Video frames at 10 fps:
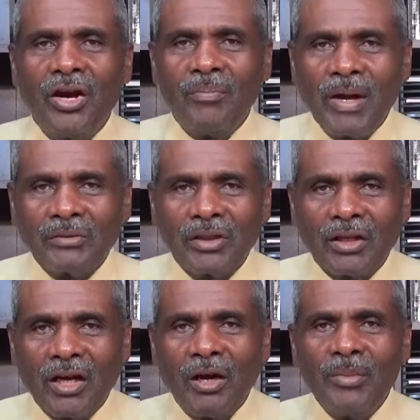about the
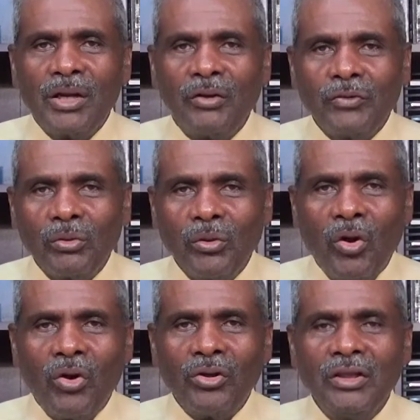coming of the
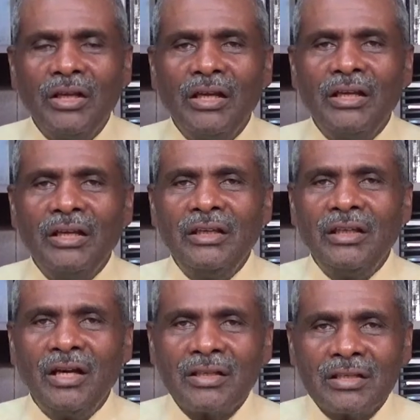Lord in
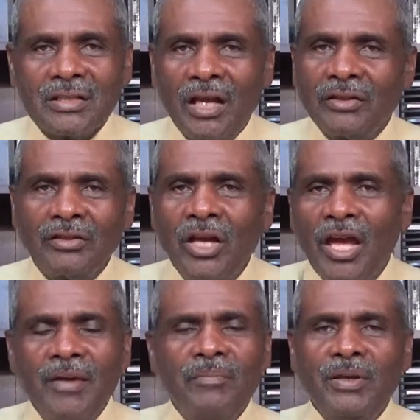a sudden.
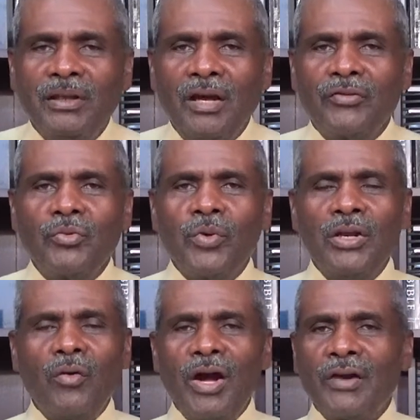And beloved, we
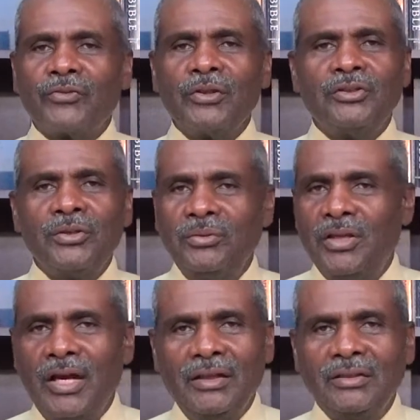don't have to do
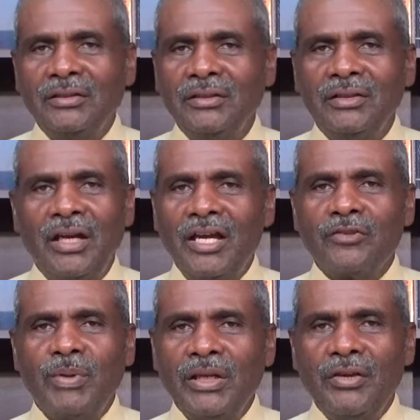that as
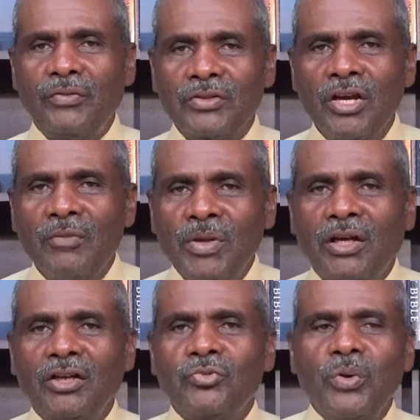believers,
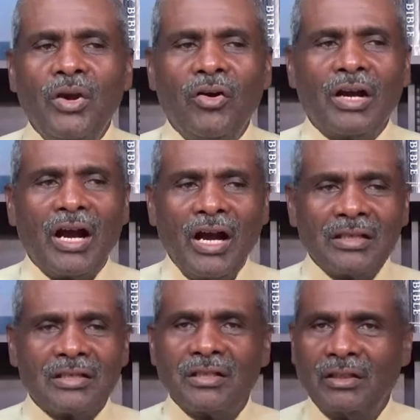because we are
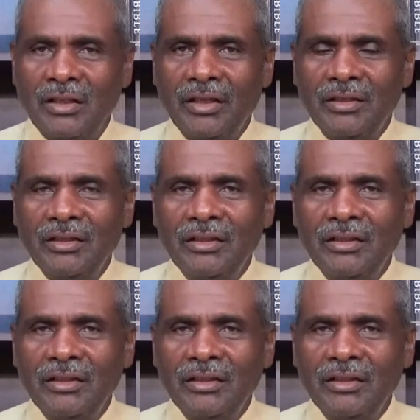constantly